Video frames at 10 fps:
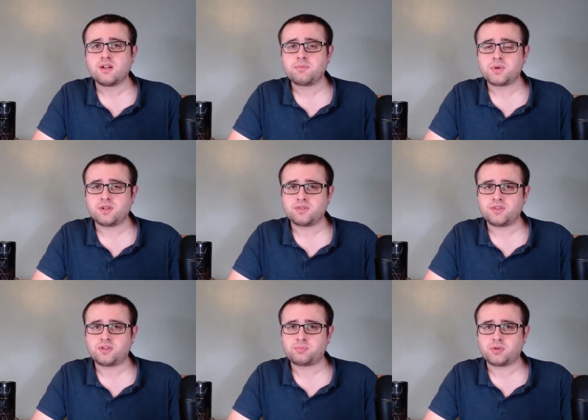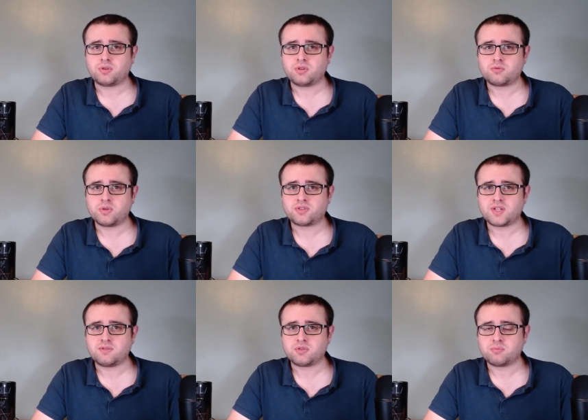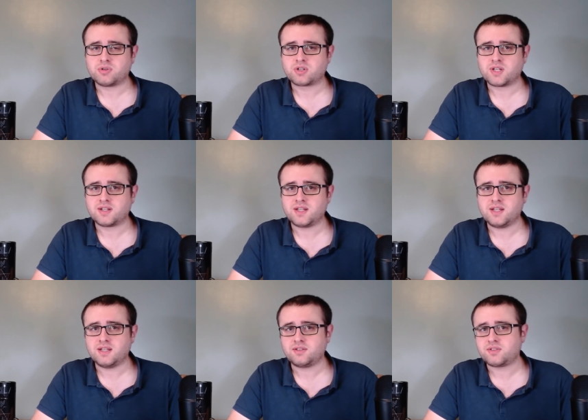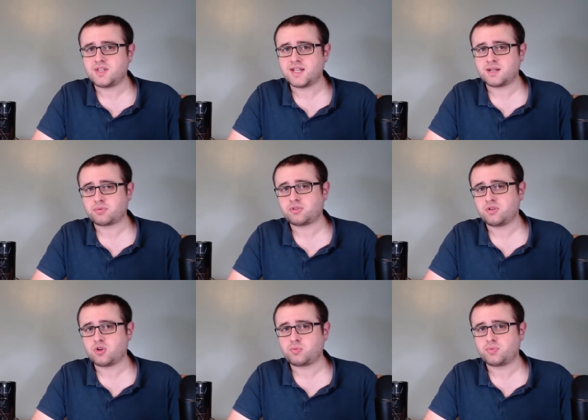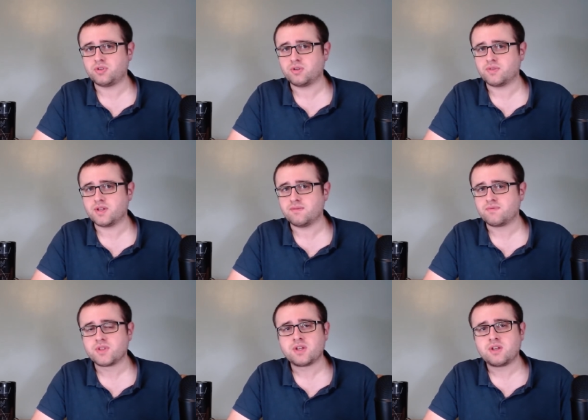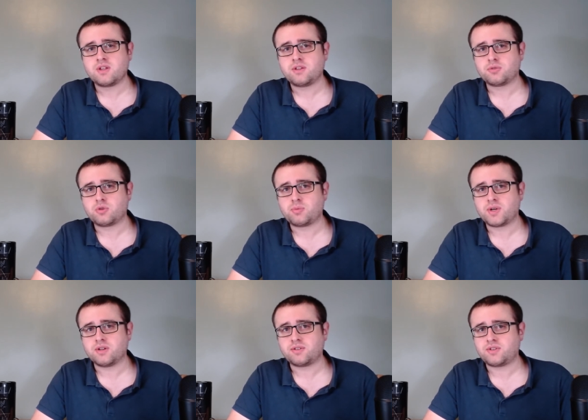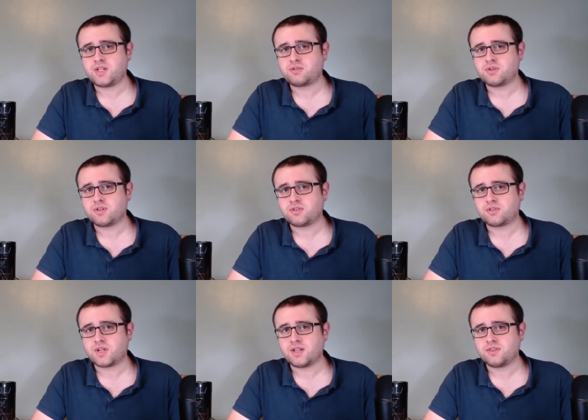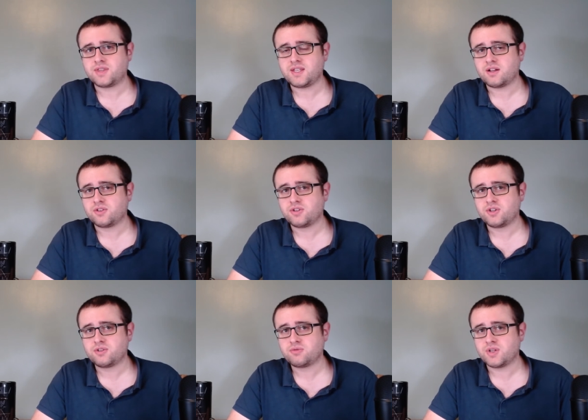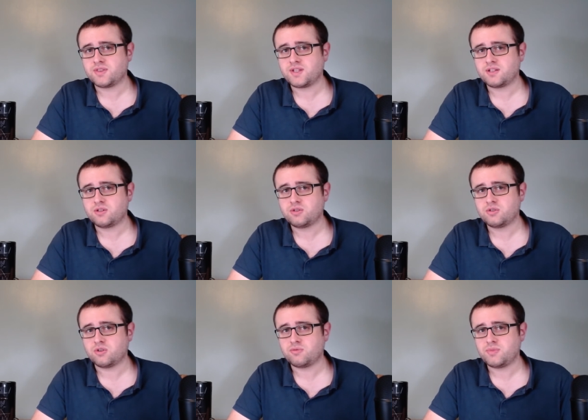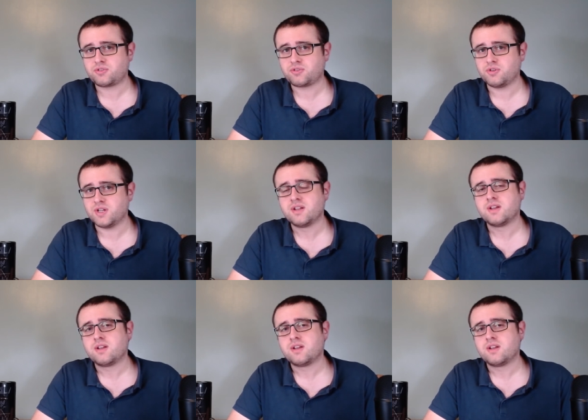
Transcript: But this bottle of whisky from Bruichladdich is the absolute opposite of that. It's all about secrets and the unknown and the allure of mystery.